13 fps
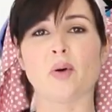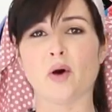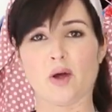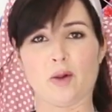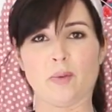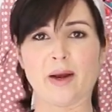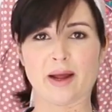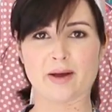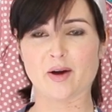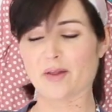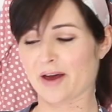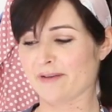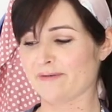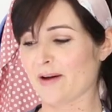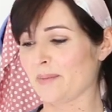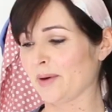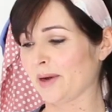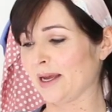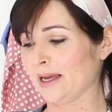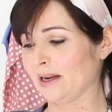put, when I got that
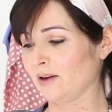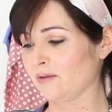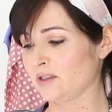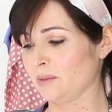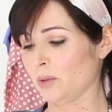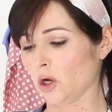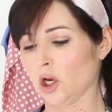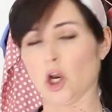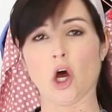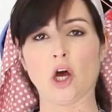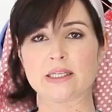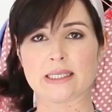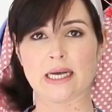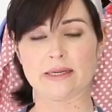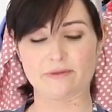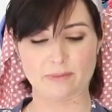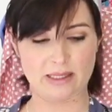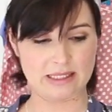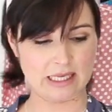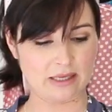fabric in, I obviously put a lot aside
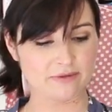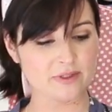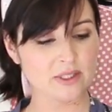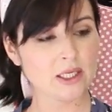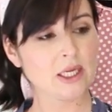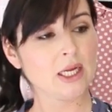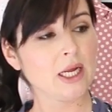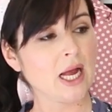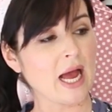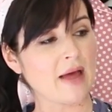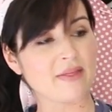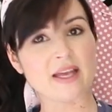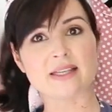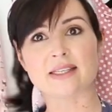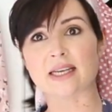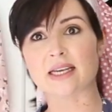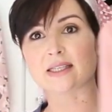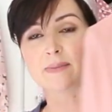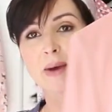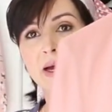for myself. This
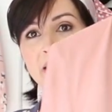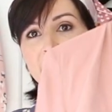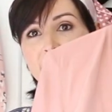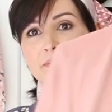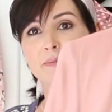is my